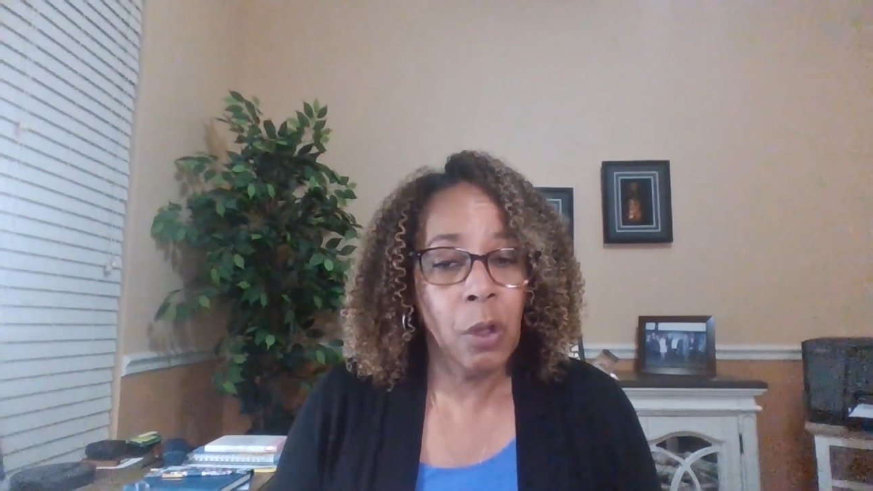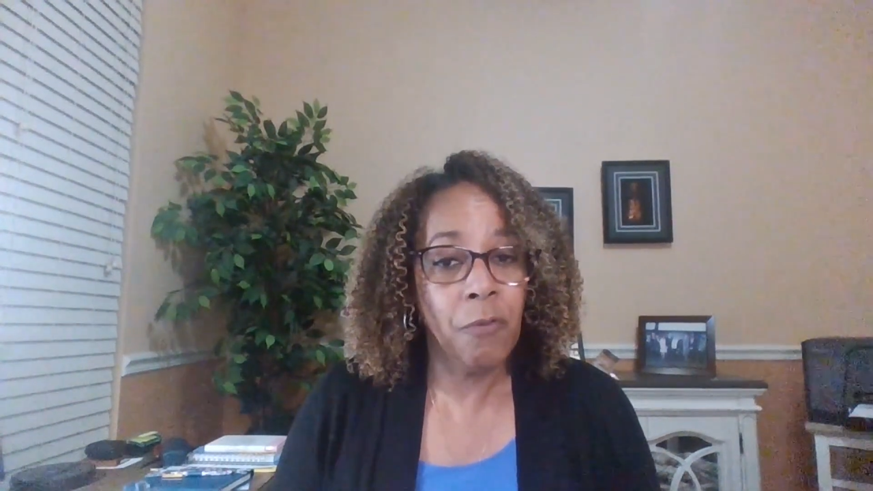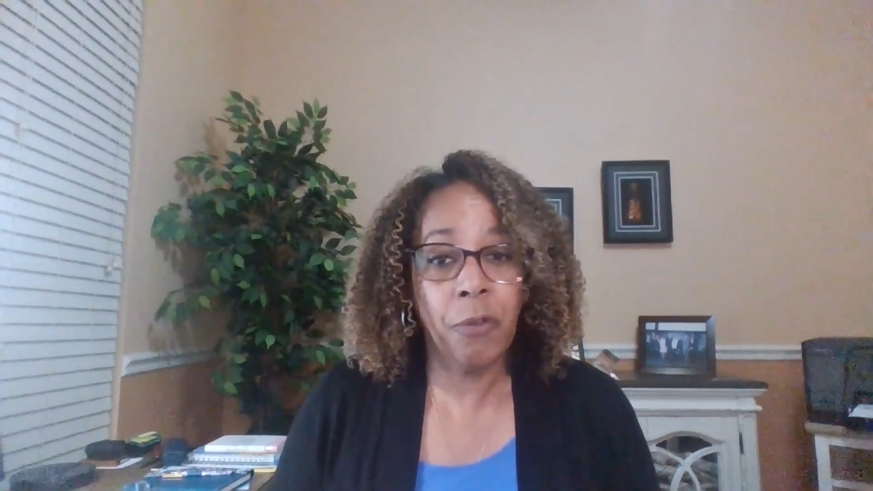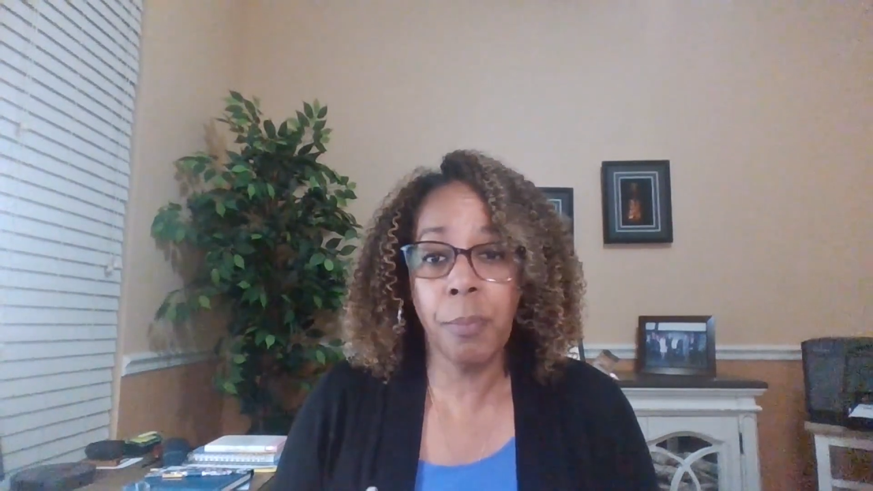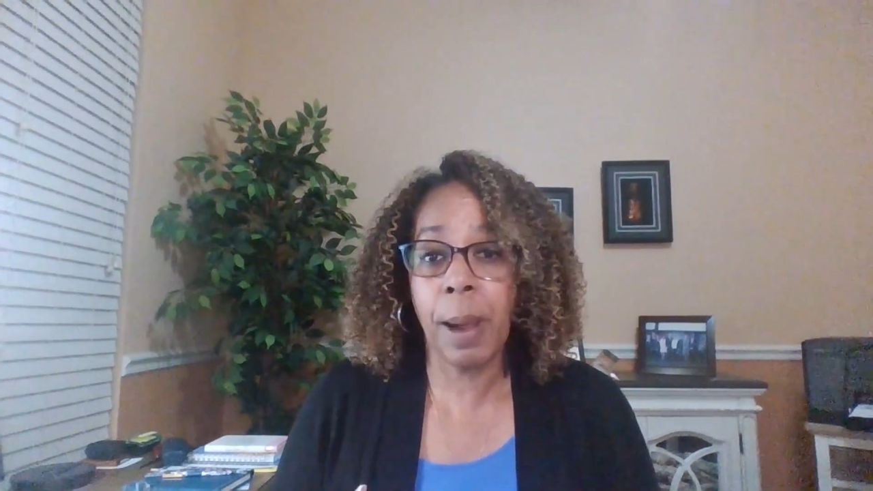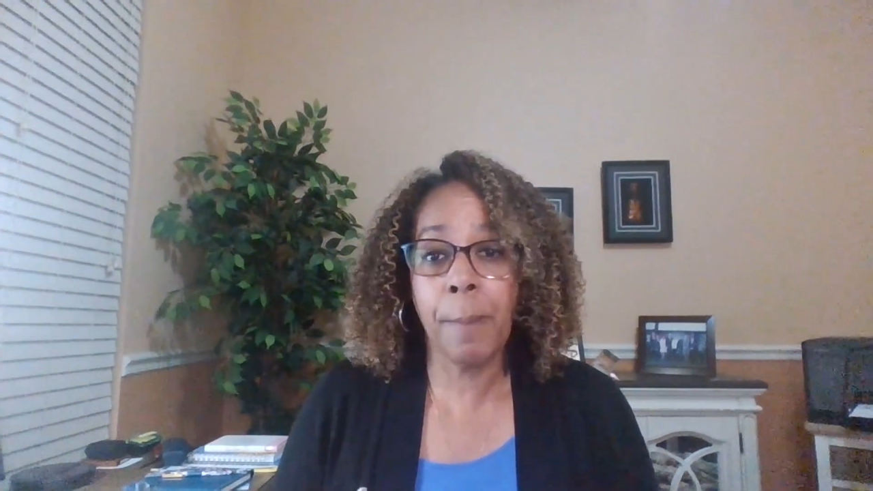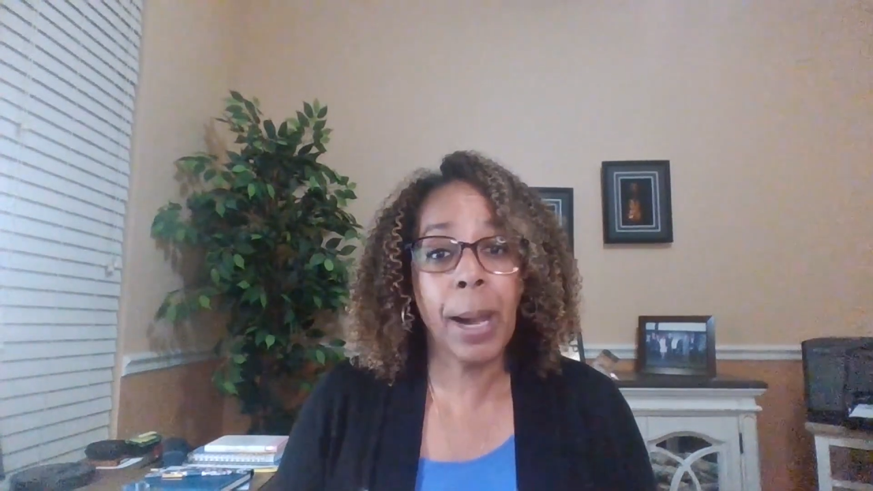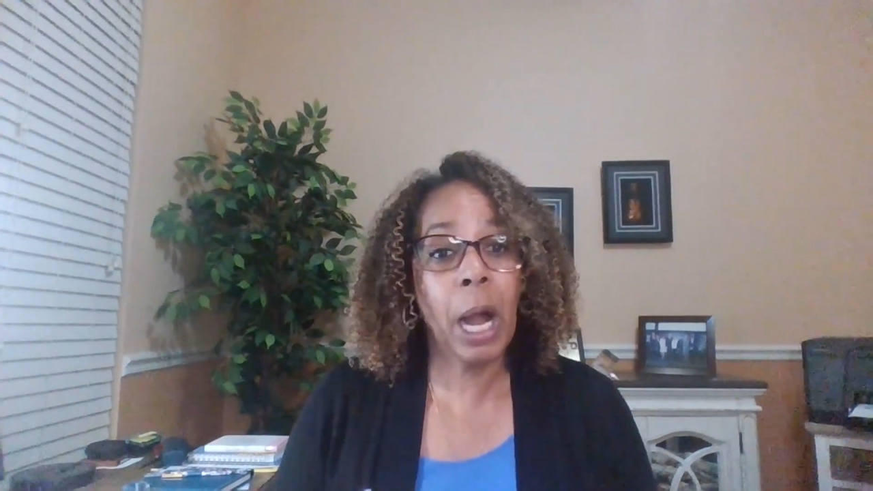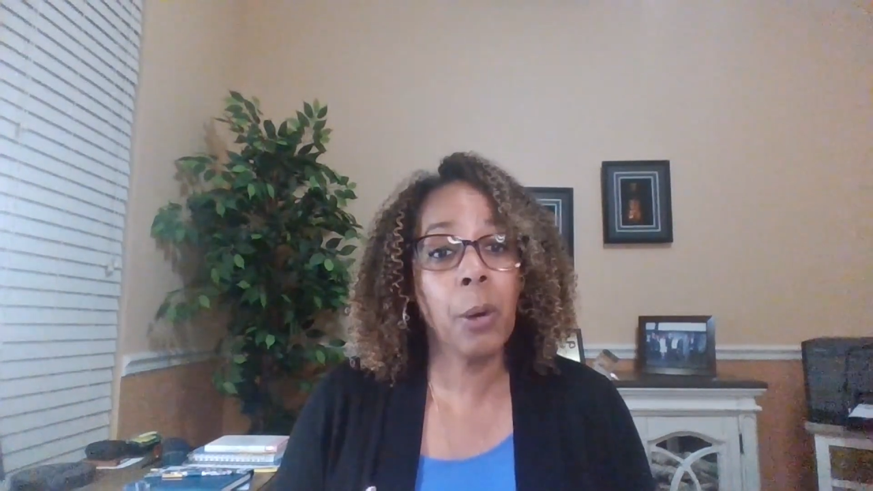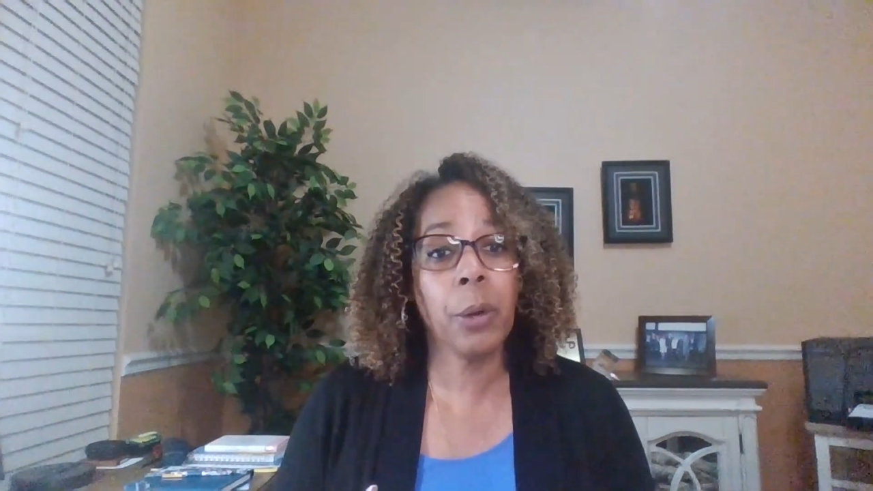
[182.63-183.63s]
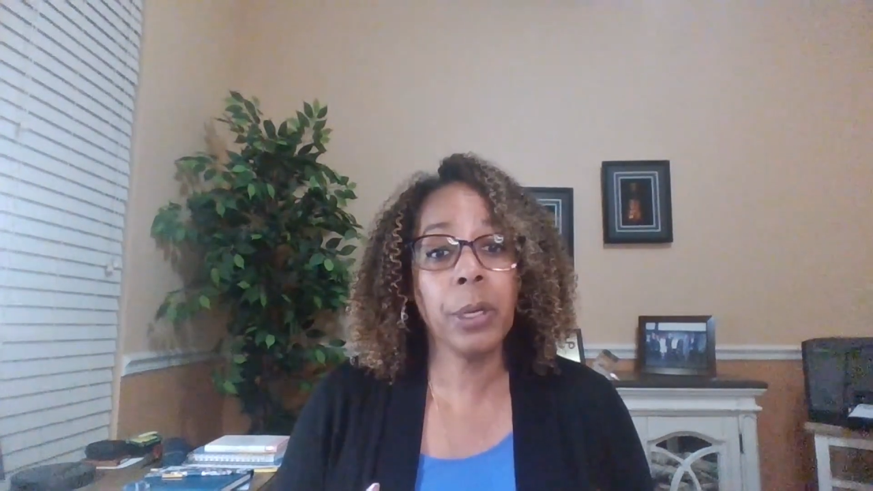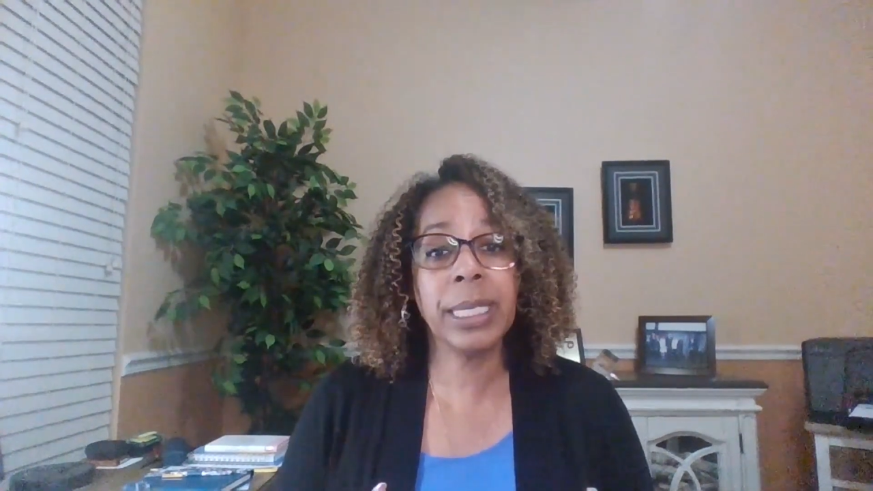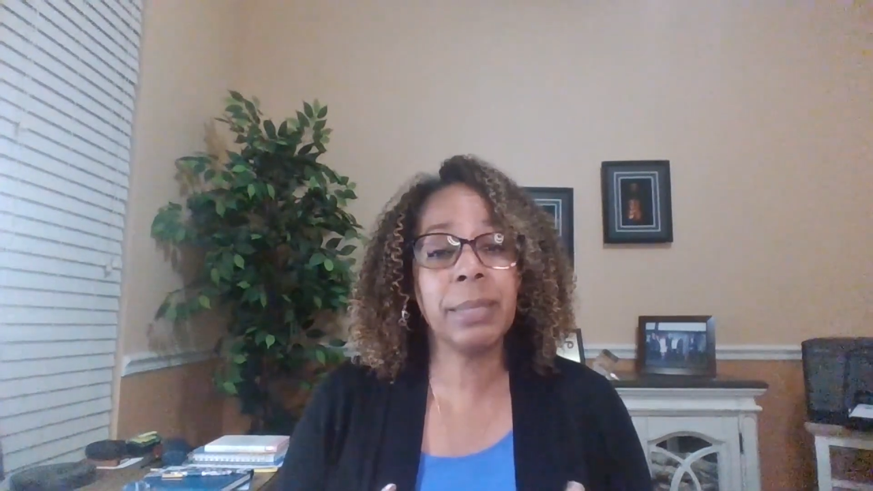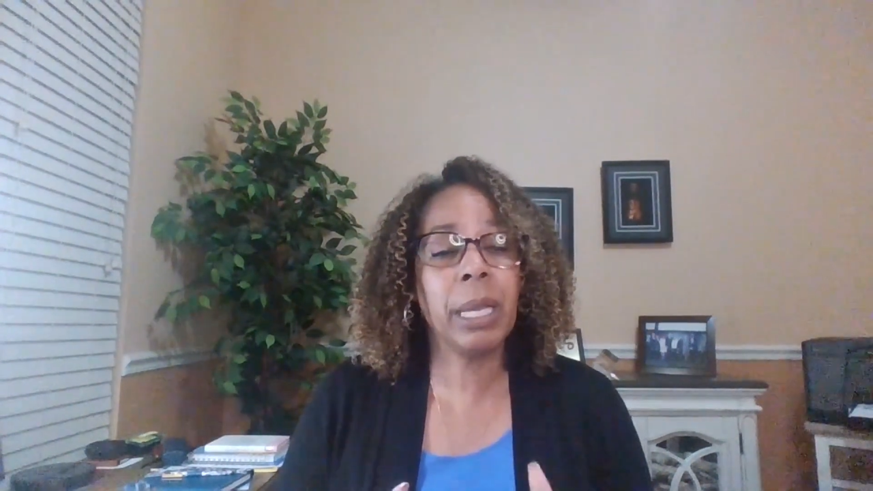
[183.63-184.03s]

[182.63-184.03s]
for my power is